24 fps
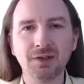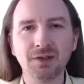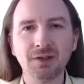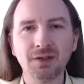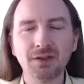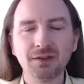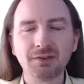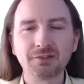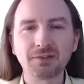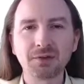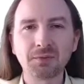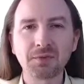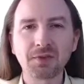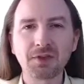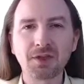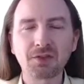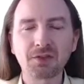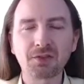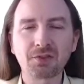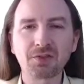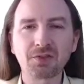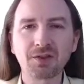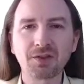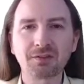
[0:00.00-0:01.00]
Some of the
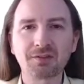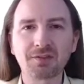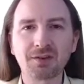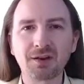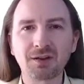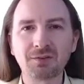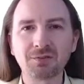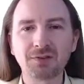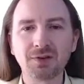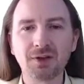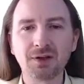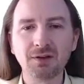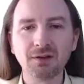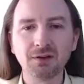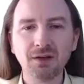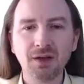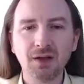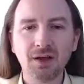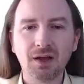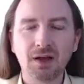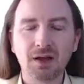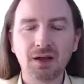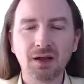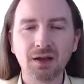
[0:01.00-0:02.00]
other things that I've done,
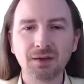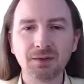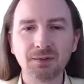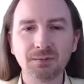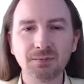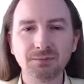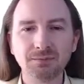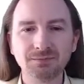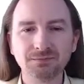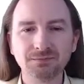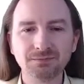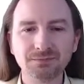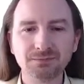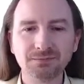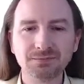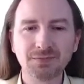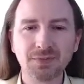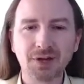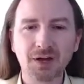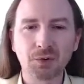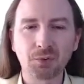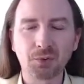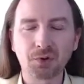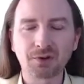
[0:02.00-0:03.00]

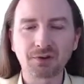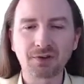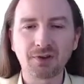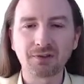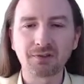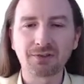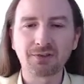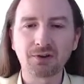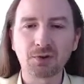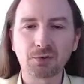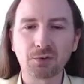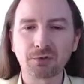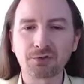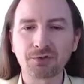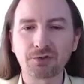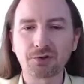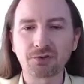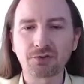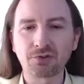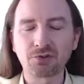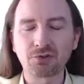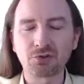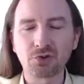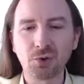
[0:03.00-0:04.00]
I worked on SQL
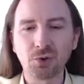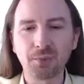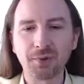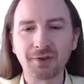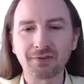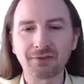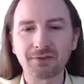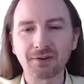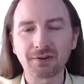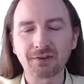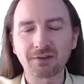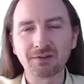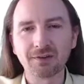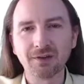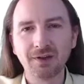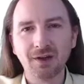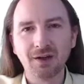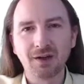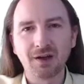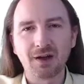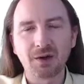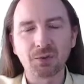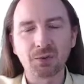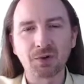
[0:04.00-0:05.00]
source control basics.
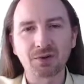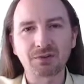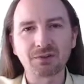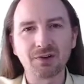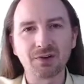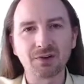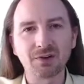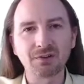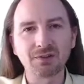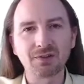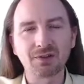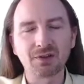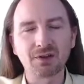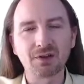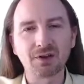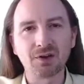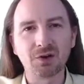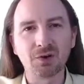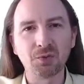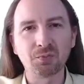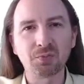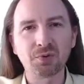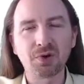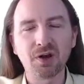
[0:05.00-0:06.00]
I worked on the
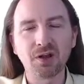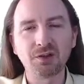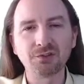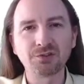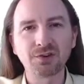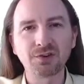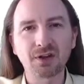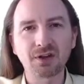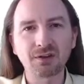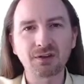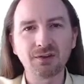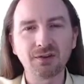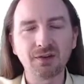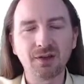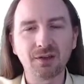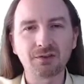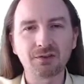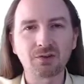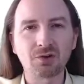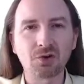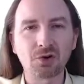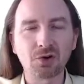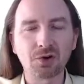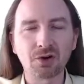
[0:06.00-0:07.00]
Gulp project as
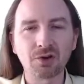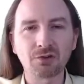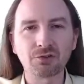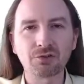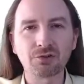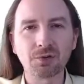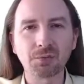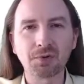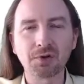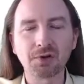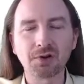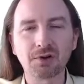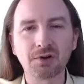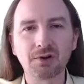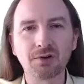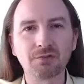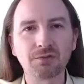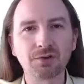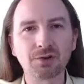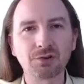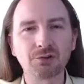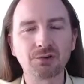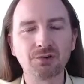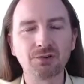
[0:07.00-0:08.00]
a core contributor in
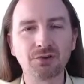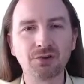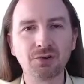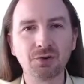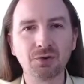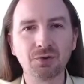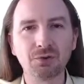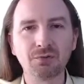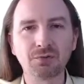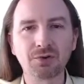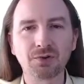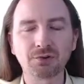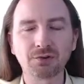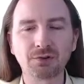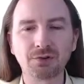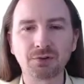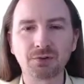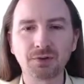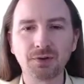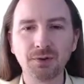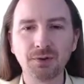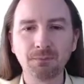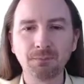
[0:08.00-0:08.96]
version 2 and version 3.